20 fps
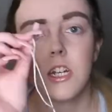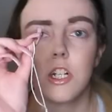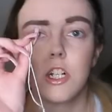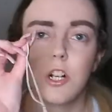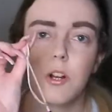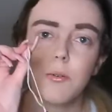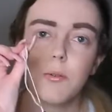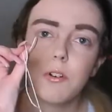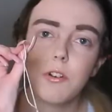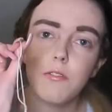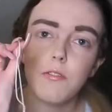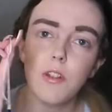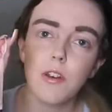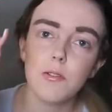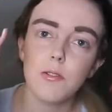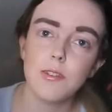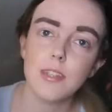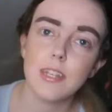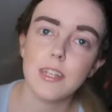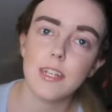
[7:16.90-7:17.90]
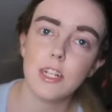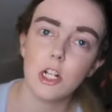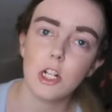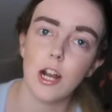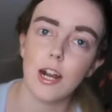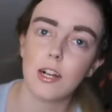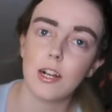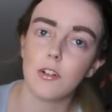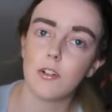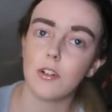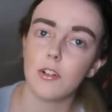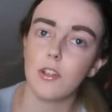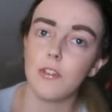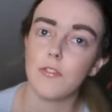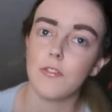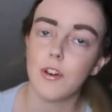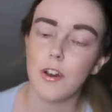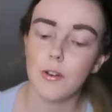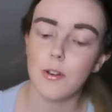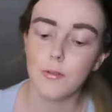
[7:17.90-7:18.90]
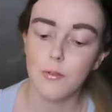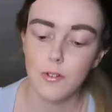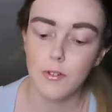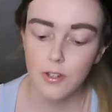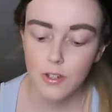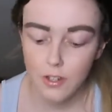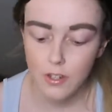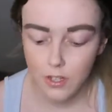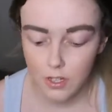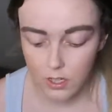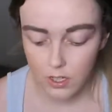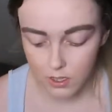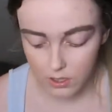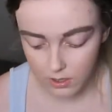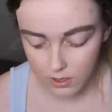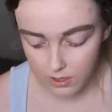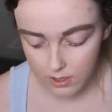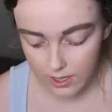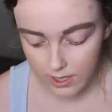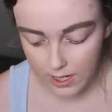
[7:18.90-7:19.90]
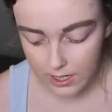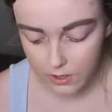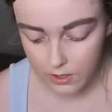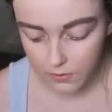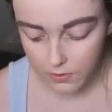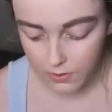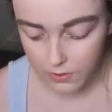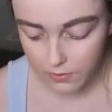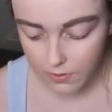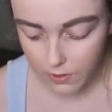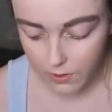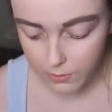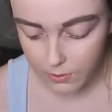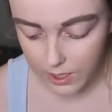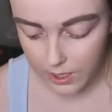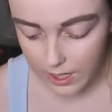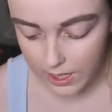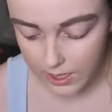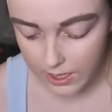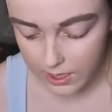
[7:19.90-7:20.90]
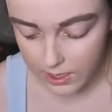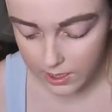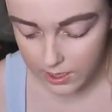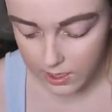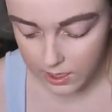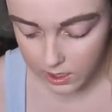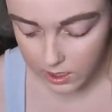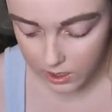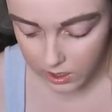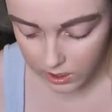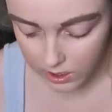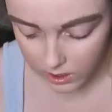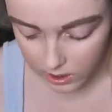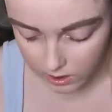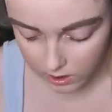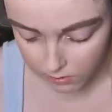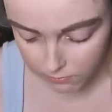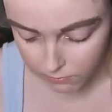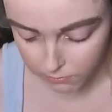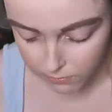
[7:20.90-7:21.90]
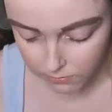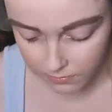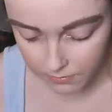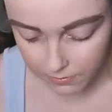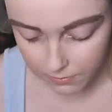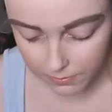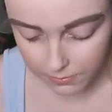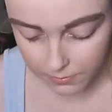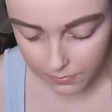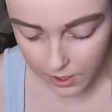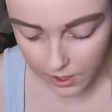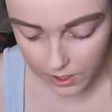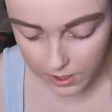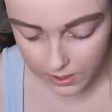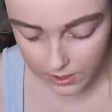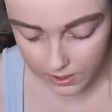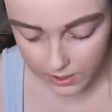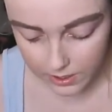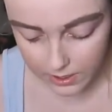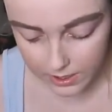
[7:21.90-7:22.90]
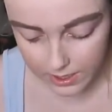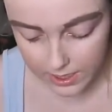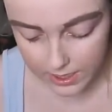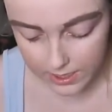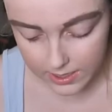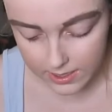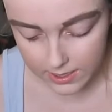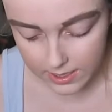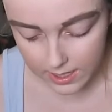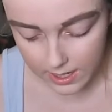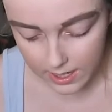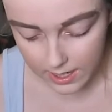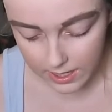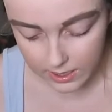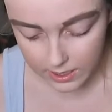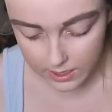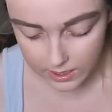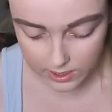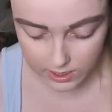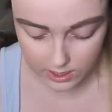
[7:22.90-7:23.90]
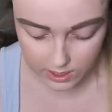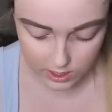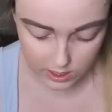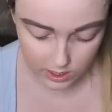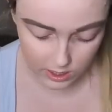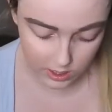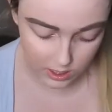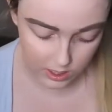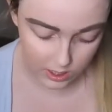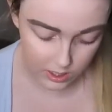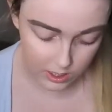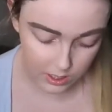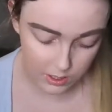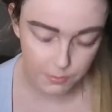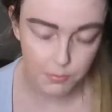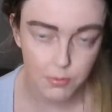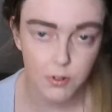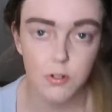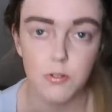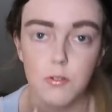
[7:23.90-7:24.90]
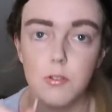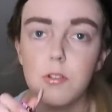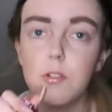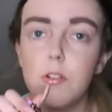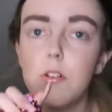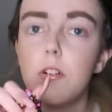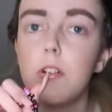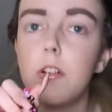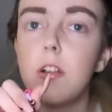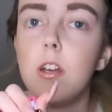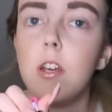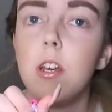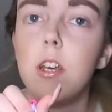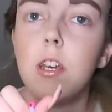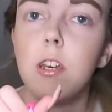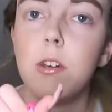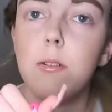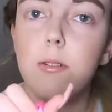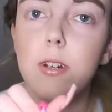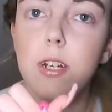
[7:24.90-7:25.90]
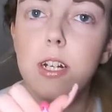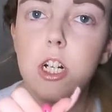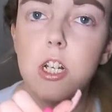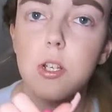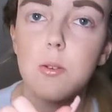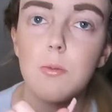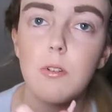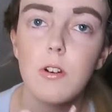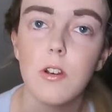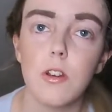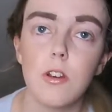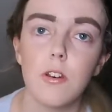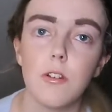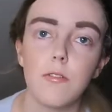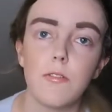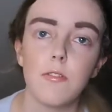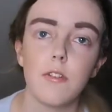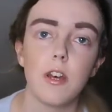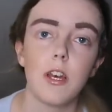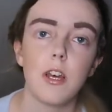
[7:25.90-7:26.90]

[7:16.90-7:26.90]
you know one of those things you hang on your phone, the side of your phone case? And it says Brutal, which is one of